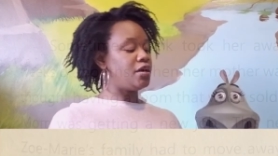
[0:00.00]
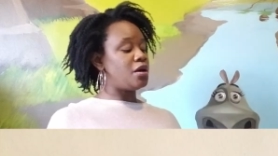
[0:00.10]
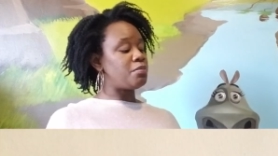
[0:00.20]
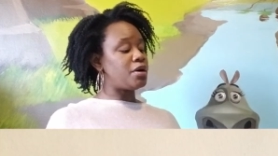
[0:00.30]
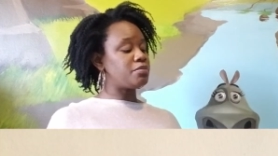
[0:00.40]

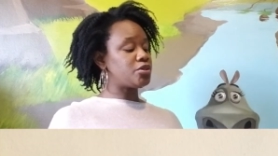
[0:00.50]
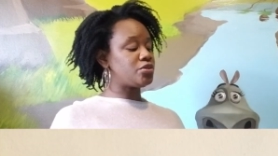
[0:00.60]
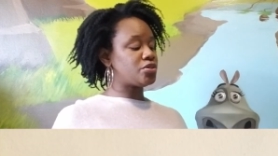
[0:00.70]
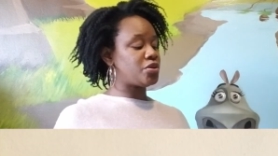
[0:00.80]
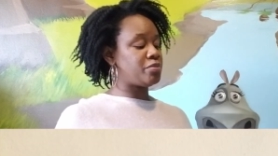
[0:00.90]
Mom told
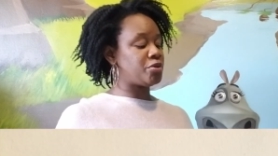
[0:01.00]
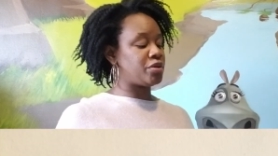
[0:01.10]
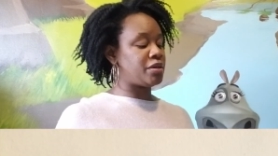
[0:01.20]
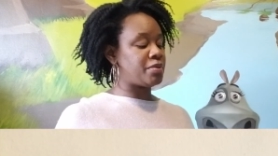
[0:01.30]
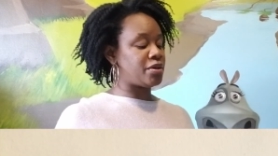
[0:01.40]
Zoe-Marie
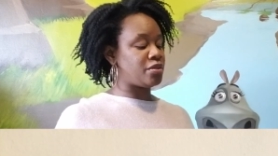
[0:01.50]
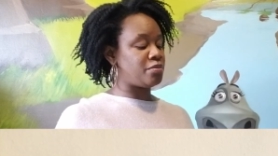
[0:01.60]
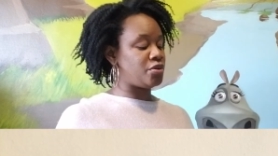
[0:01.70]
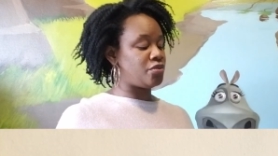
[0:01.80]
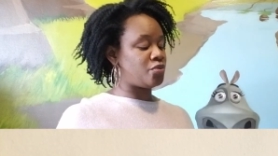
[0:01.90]
about the
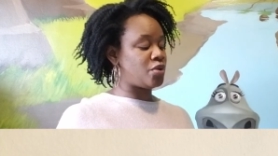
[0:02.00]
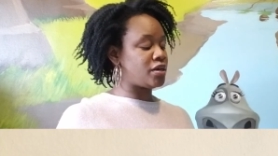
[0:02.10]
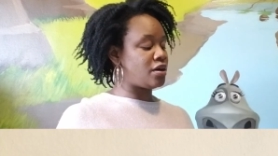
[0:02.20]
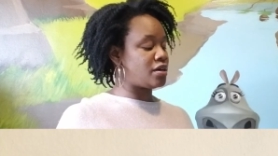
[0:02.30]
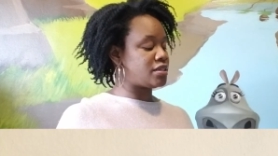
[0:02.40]
move one
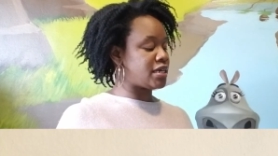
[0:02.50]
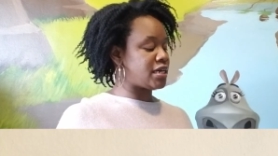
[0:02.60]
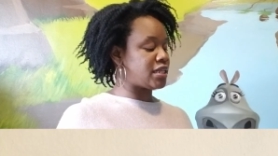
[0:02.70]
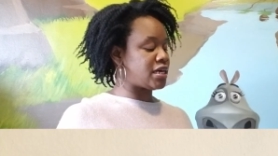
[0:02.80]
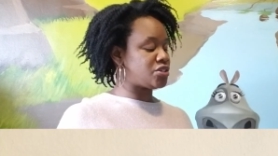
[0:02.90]
hot day
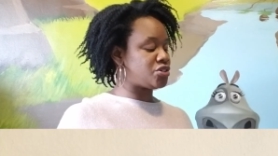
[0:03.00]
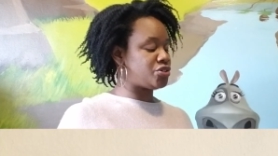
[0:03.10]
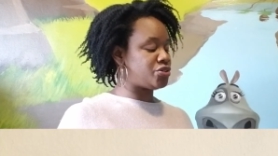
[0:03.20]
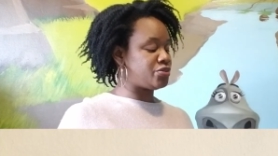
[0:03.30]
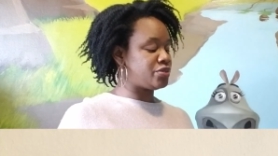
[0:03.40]
last
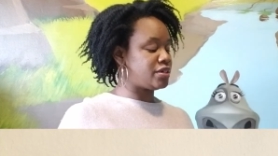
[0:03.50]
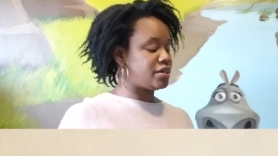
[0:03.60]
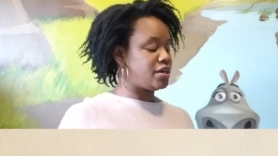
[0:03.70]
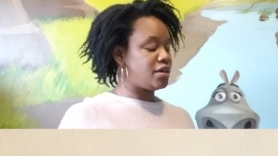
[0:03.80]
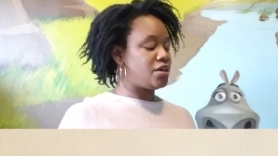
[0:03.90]
June.
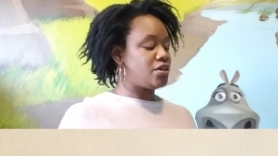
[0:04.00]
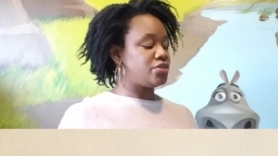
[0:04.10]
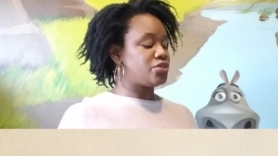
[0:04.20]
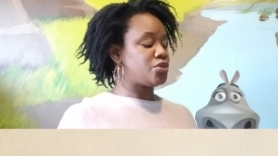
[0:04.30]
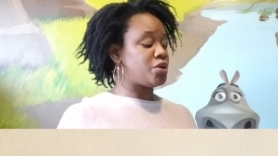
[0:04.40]

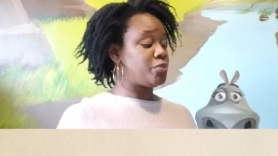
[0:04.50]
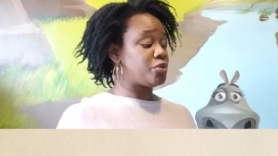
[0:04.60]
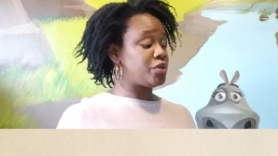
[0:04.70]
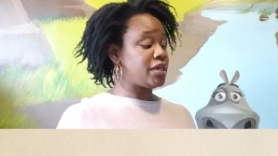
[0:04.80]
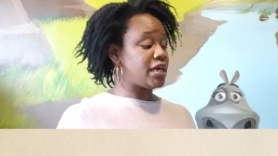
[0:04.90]

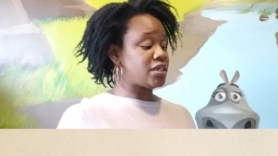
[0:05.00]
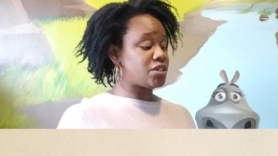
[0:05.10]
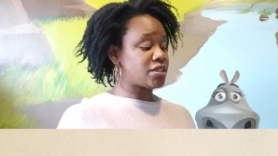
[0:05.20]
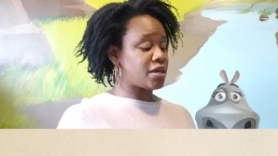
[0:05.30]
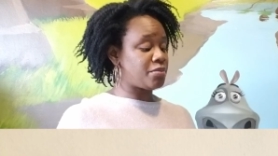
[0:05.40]
Zoe-Marie had
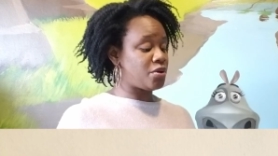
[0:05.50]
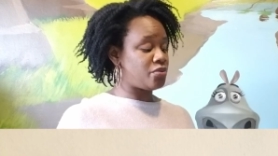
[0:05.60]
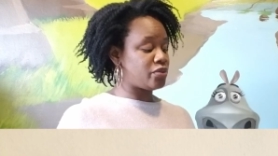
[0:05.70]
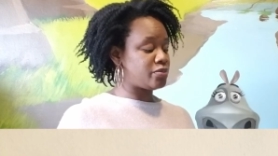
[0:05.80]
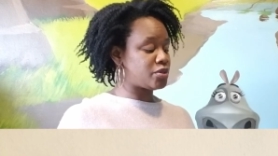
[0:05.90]
just come home
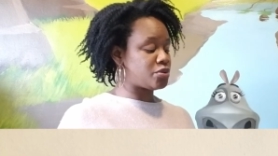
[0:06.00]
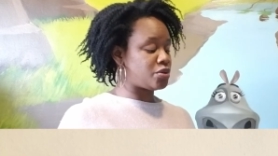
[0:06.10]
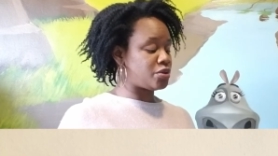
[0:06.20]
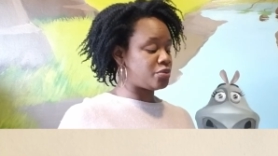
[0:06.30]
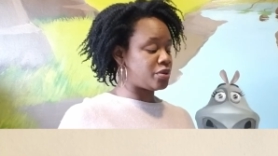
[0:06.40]
from
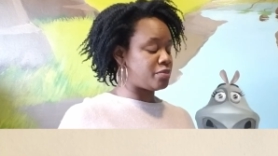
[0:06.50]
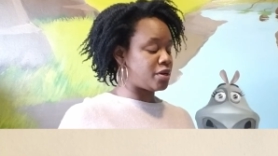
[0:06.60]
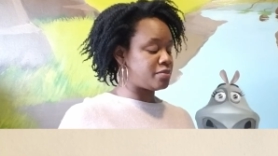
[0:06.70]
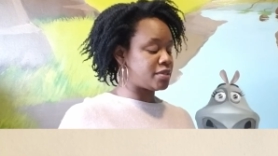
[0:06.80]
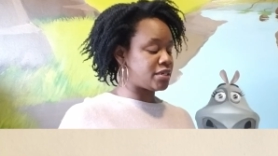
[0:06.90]
school when
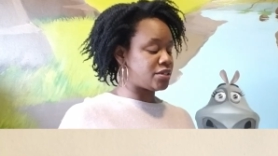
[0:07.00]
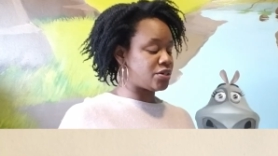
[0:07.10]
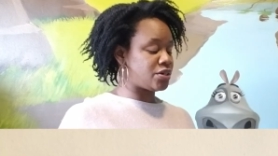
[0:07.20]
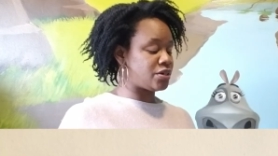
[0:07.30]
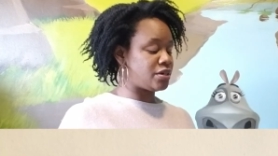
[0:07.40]
Mom said to
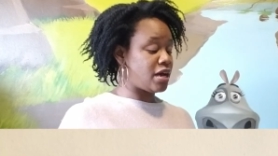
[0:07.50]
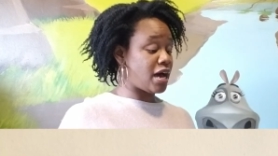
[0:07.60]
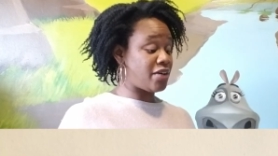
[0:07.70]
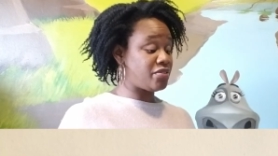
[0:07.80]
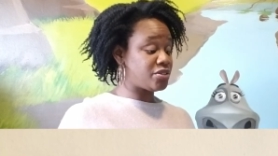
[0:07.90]
her, "I
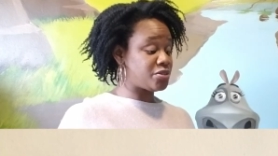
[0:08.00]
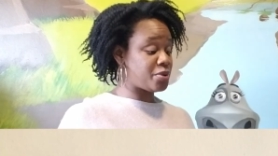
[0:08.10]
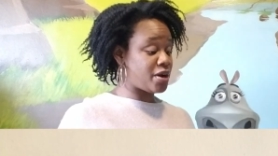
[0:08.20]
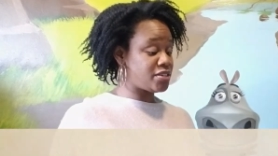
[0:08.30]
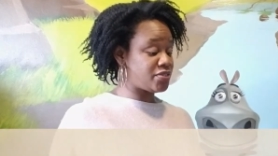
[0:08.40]
have a
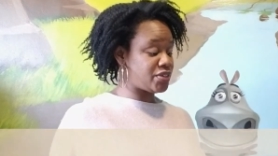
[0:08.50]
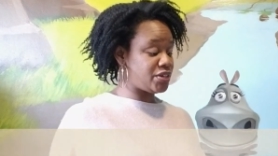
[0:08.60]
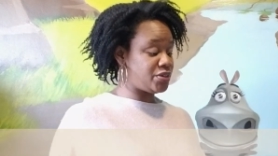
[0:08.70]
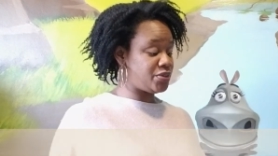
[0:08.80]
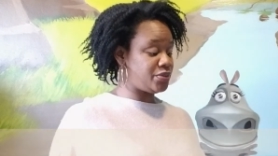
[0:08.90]
surprise for
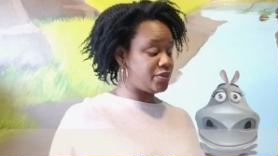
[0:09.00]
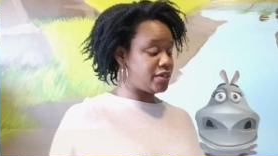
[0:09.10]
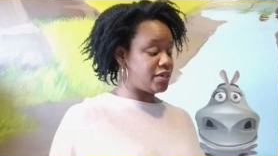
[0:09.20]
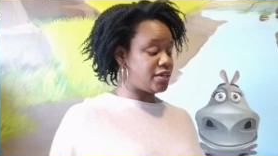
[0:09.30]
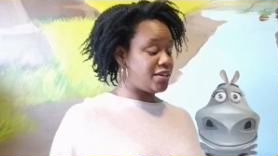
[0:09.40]
you."
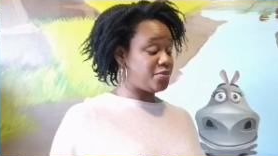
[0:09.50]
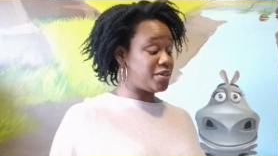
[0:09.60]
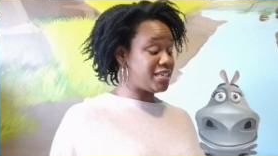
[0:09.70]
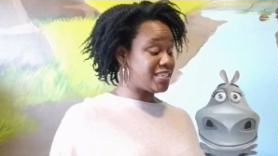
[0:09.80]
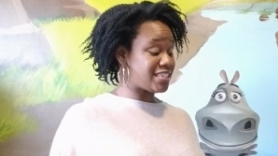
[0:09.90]
"What
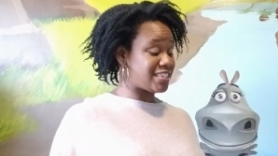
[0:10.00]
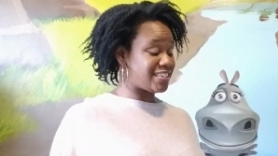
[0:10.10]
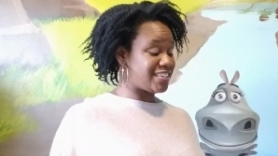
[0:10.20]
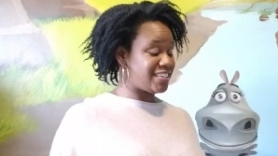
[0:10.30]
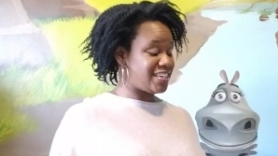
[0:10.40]
is it?"
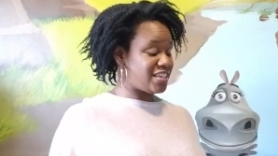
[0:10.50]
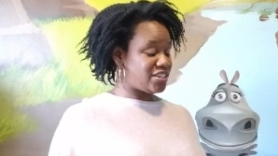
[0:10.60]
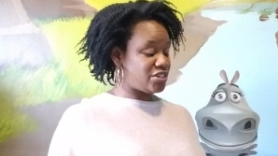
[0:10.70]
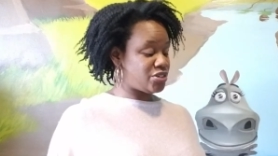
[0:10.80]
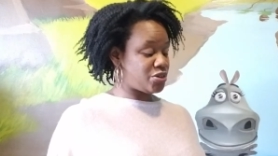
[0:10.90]

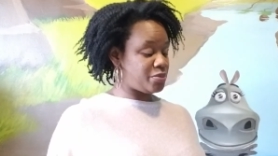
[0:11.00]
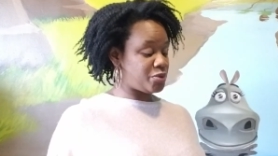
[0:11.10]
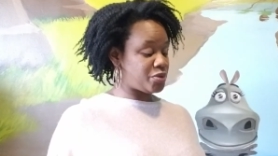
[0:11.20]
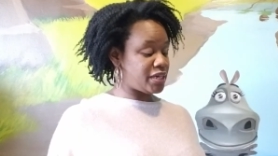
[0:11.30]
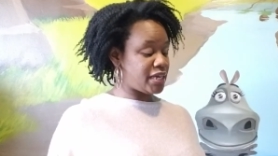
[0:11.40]

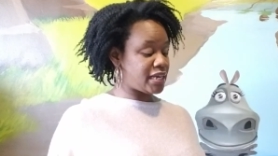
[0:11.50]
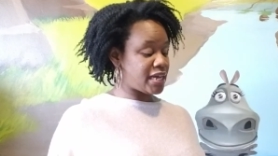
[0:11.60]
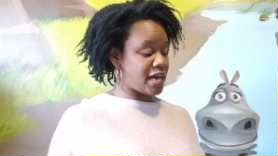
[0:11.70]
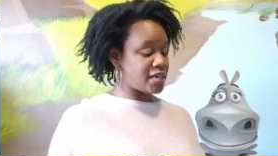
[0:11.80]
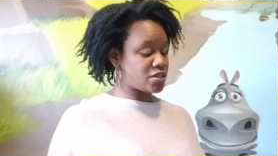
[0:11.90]
Zoe-Marie had
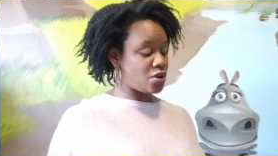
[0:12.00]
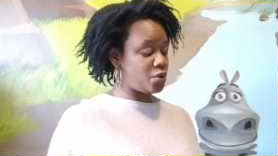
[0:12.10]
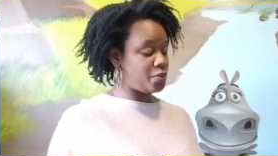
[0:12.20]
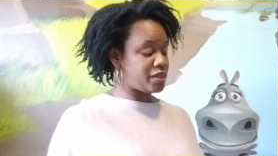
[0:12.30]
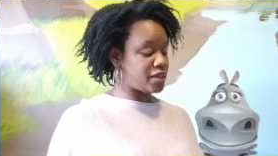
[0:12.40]
asked,
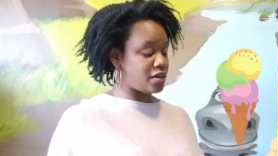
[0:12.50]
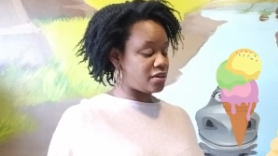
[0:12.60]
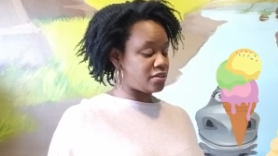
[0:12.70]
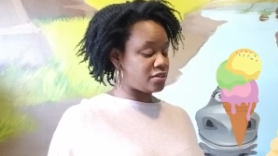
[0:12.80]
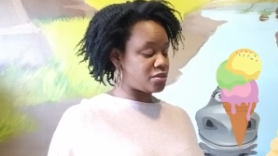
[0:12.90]
hoping that
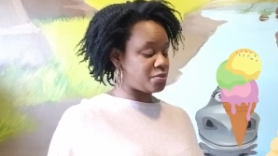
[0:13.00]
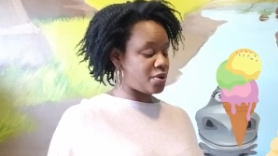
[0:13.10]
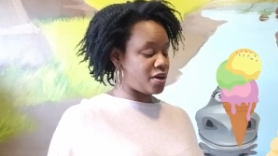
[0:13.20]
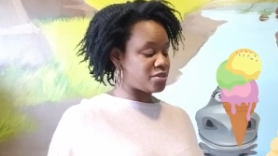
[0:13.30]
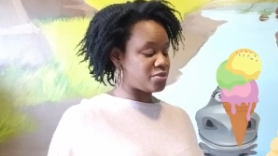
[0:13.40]
the
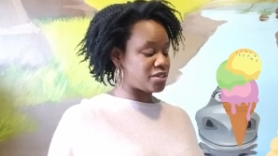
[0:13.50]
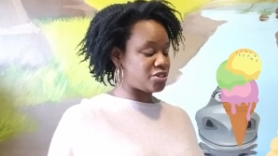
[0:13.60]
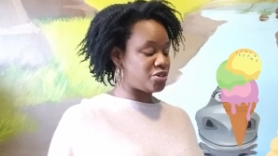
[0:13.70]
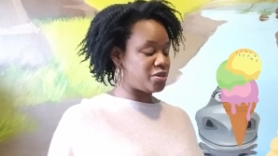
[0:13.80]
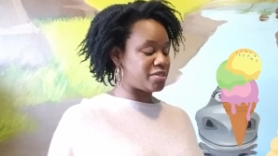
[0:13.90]
surprise was a
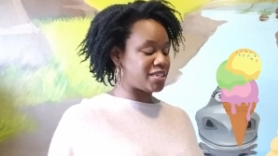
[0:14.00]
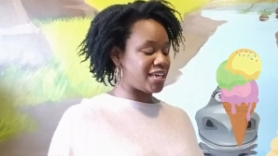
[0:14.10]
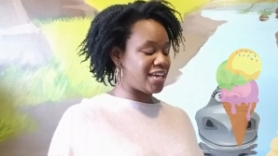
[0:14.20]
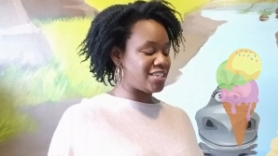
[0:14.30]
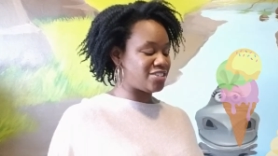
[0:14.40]
trip to get
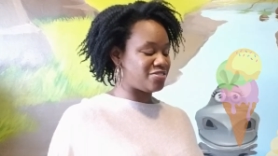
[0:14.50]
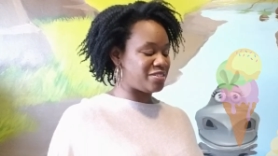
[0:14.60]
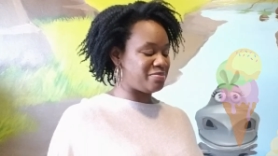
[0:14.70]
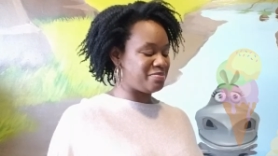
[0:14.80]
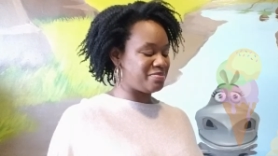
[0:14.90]
ice cream.